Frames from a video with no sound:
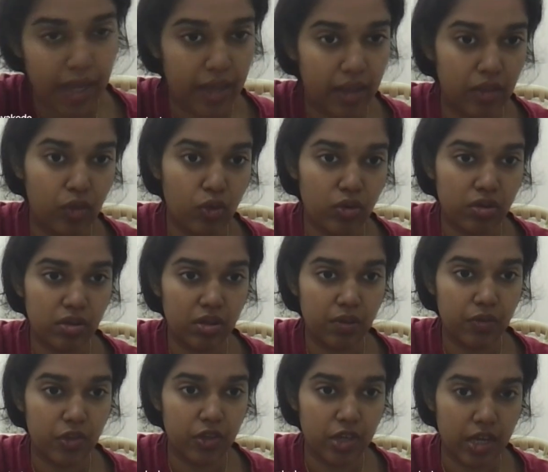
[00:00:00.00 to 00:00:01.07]
Like those
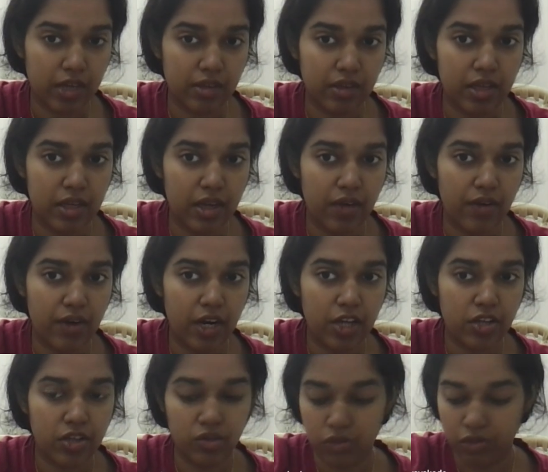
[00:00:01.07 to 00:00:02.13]
terms which has theta 1
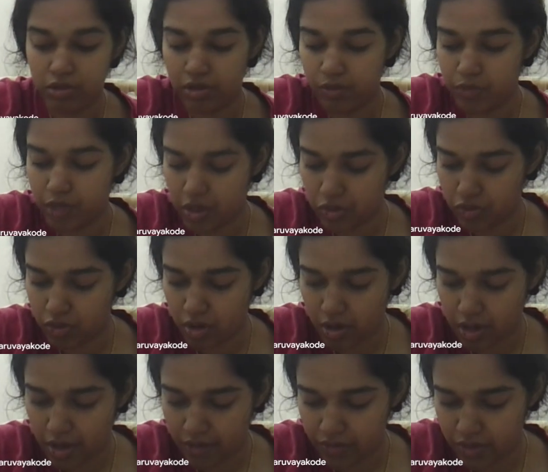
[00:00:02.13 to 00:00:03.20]
dash, those terms that do
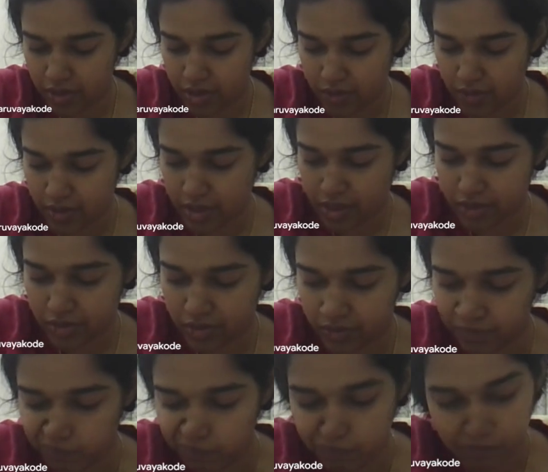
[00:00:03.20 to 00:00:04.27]
not have theta 1 dash.